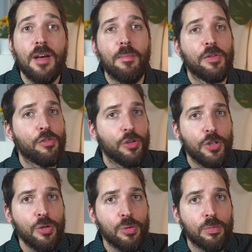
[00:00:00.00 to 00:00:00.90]
But for
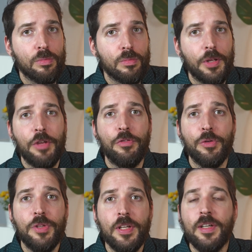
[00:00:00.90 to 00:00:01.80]
you, if
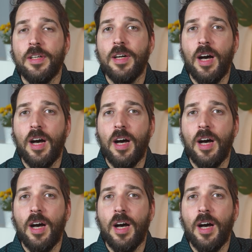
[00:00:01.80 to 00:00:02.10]
you think